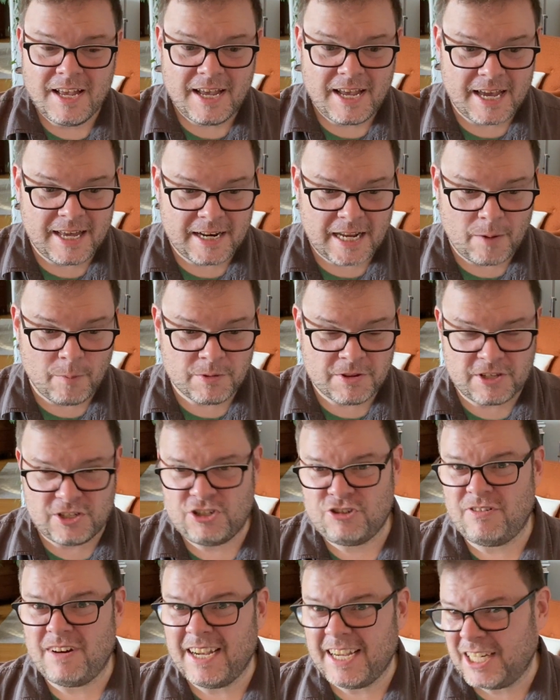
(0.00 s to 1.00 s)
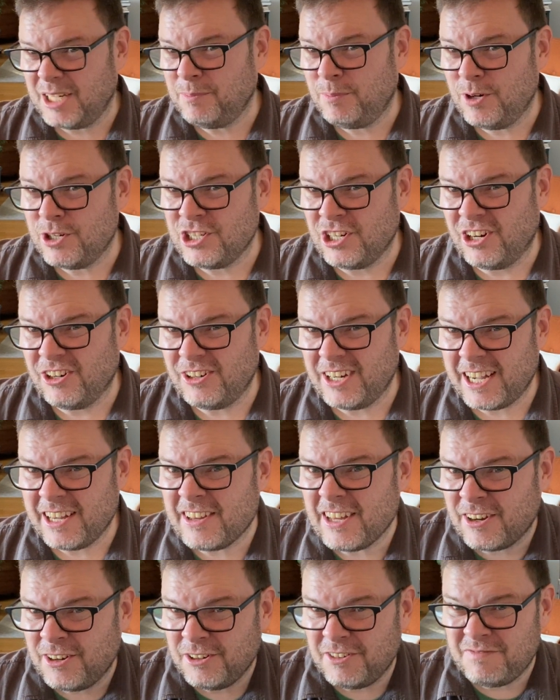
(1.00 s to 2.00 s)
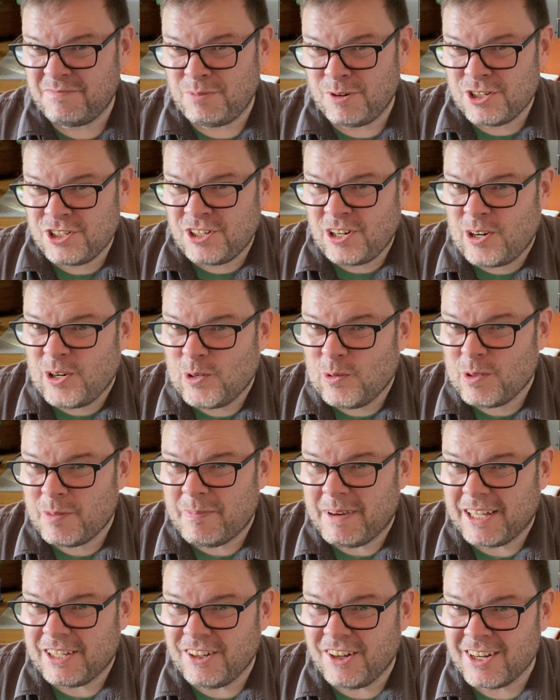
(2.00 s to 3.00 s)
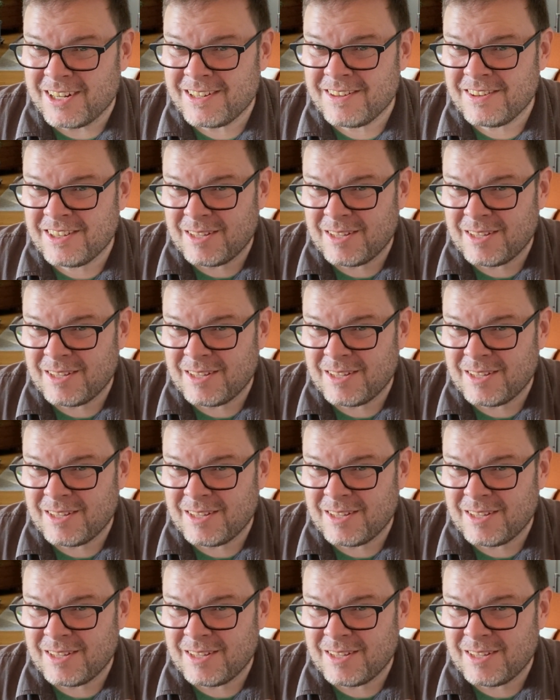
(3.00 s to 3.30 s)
And I wasn't trying to push harder. I guess I could have pushed harder with my lungs